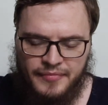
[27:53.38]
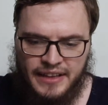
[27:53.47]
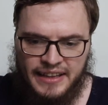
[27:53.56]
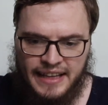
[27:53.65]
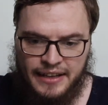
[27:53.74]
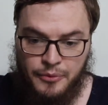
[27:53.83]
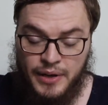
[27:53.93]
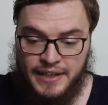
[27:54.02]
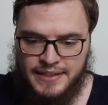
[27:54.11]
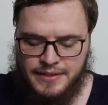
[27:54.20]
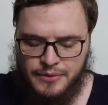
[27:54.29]
like
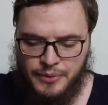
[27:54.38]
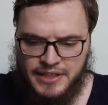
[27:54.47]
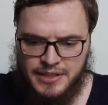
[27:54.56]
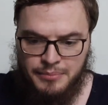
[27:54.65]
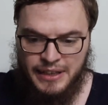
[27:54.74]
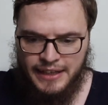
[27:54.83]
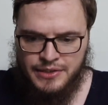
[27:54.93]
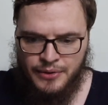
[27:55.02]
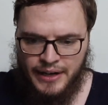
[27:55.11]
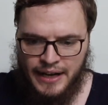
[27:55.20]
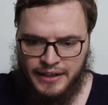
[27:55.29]
what is
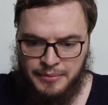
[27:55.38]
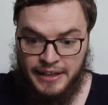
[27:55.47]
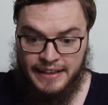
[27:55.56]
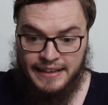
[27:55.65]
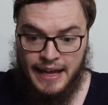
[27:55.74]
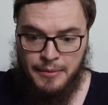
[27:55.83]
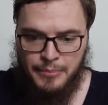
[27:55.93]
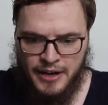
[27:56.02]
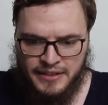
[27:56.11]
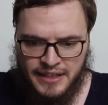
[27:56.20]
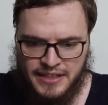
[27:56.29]
obligatory on him, like that
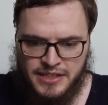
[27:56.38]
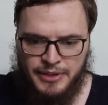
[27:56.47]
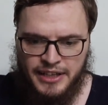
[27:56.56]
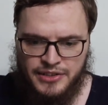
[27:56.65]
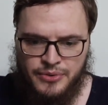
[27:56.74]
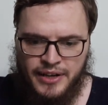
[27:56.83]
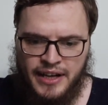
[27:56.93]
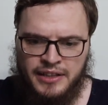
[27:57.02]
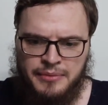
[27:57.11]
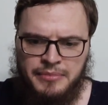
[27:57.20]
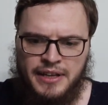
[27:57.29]
part that is obligatory
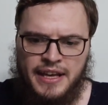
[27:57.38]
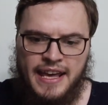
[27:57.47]
on him,